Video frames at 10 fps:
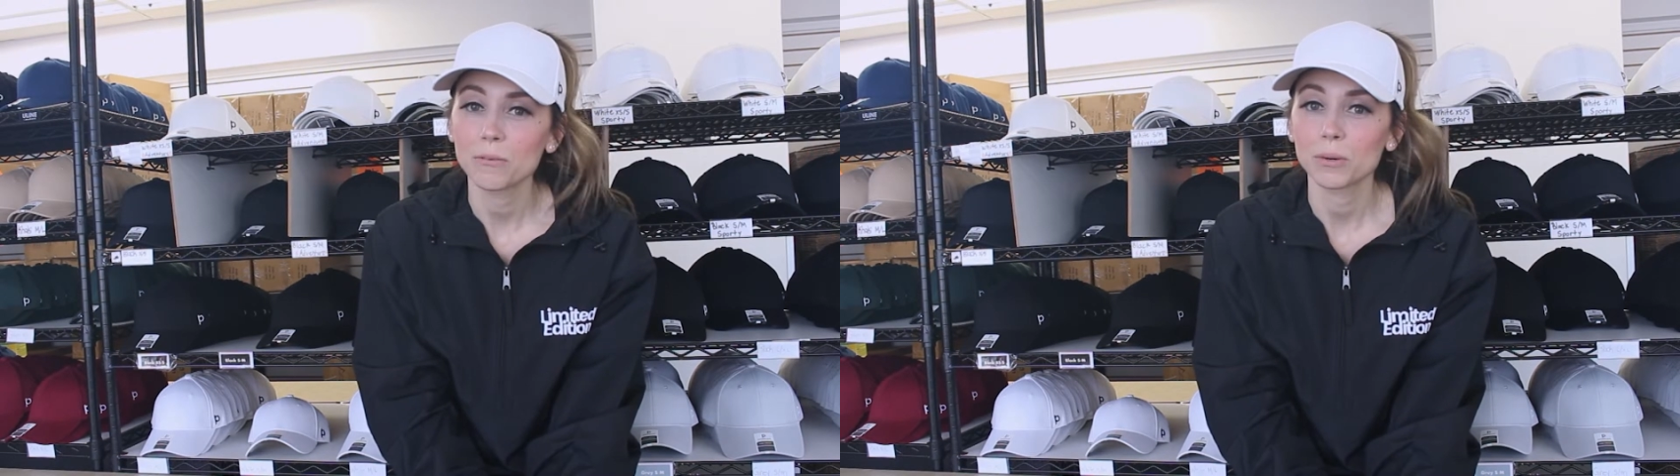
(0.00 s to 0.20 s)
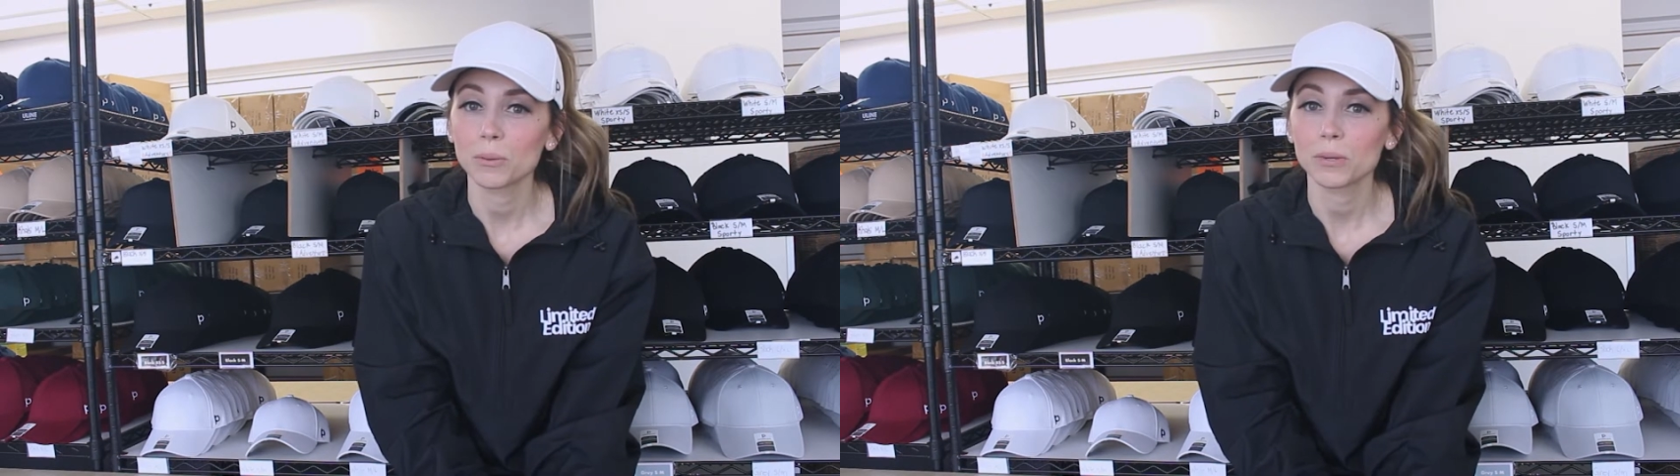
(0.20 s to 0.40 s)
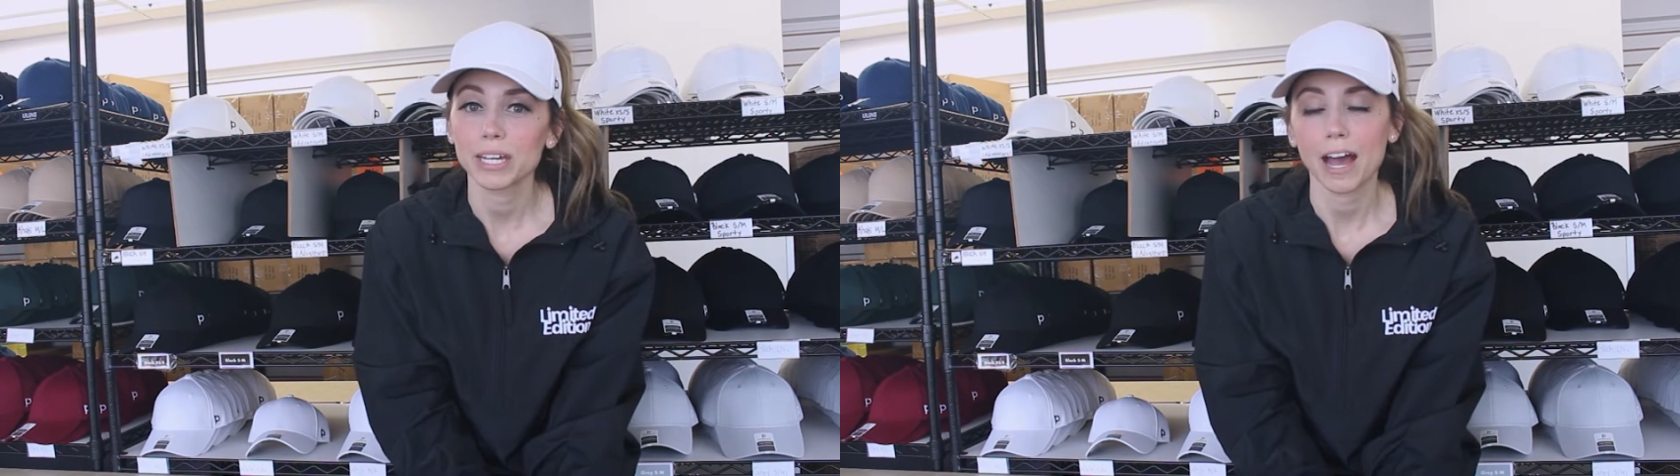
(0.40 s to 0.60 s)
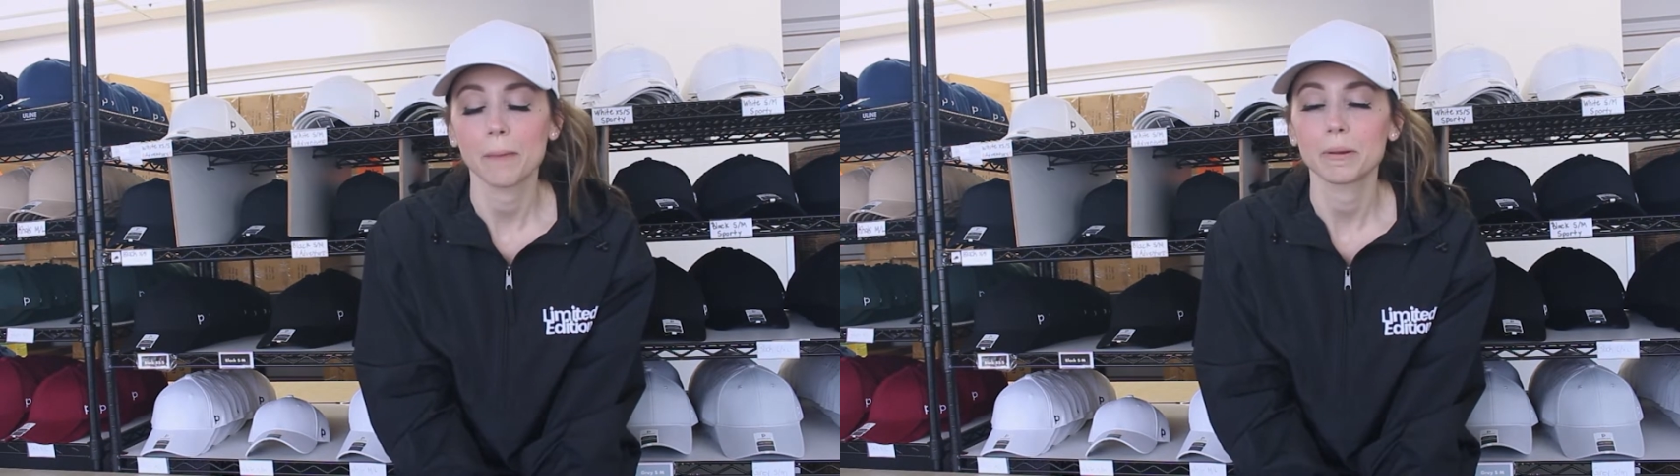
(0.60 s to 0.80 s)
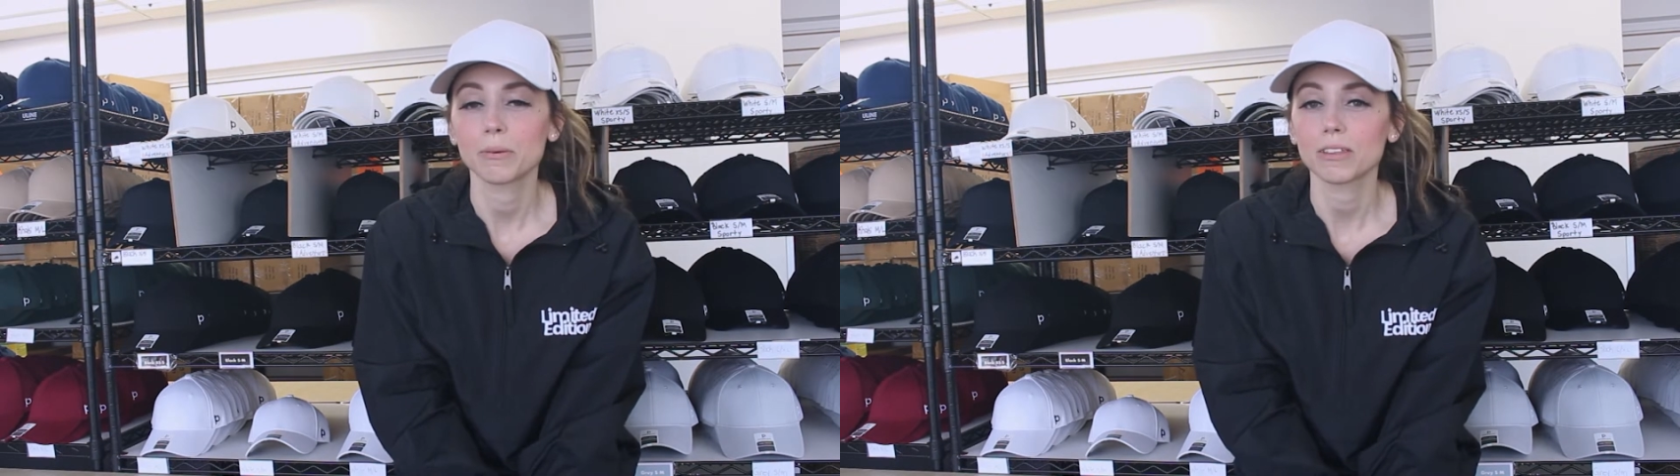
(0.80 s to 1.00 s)
and we're really
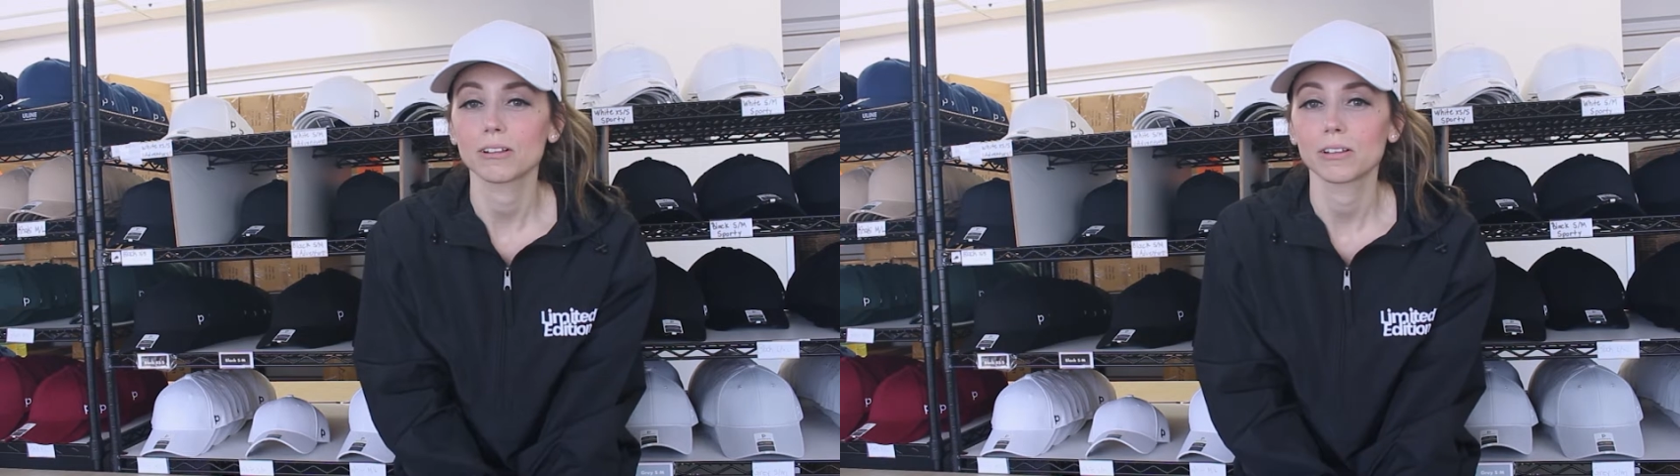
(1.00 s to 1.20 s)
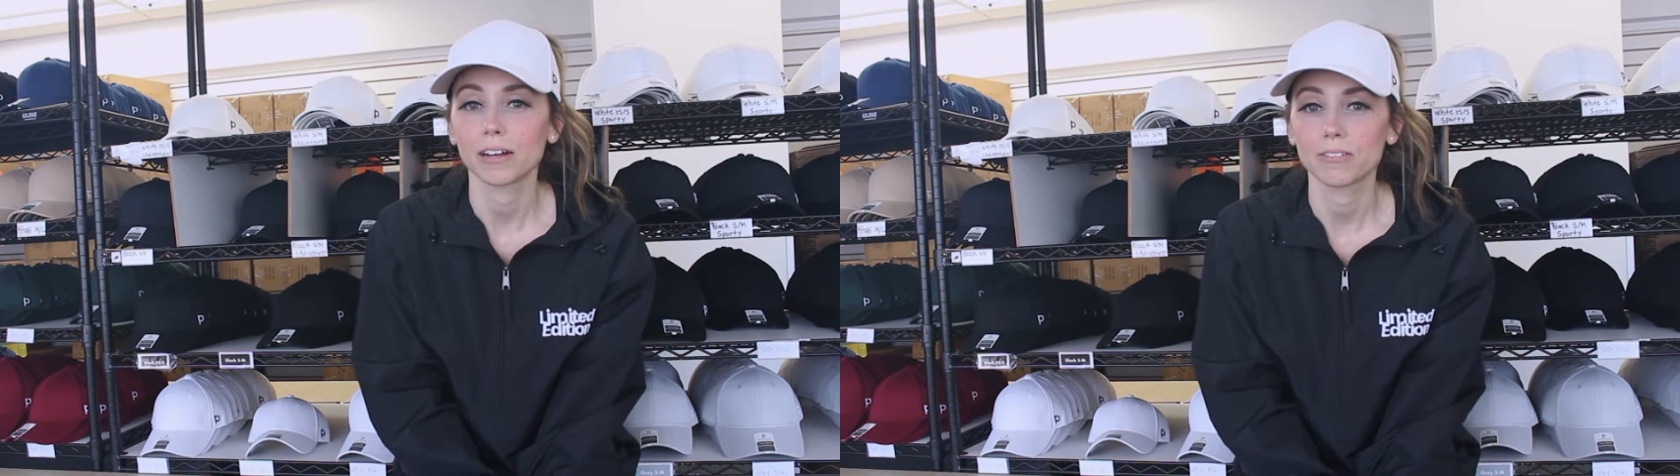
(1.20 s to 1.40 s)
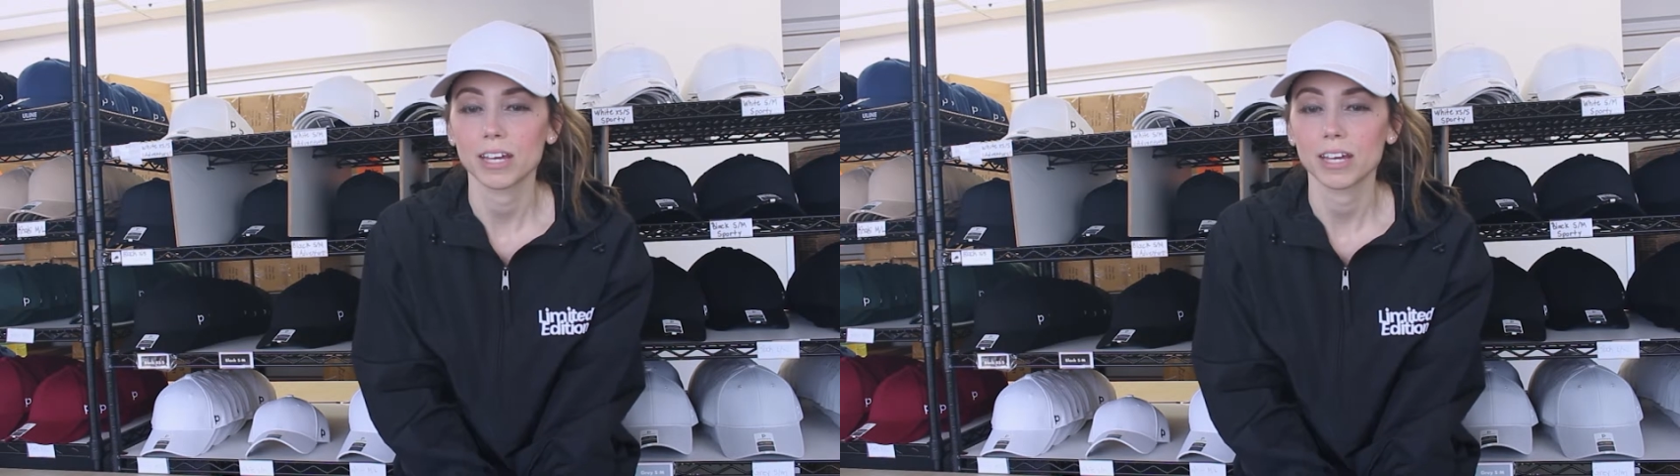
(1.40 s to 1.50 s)
happy with a lot of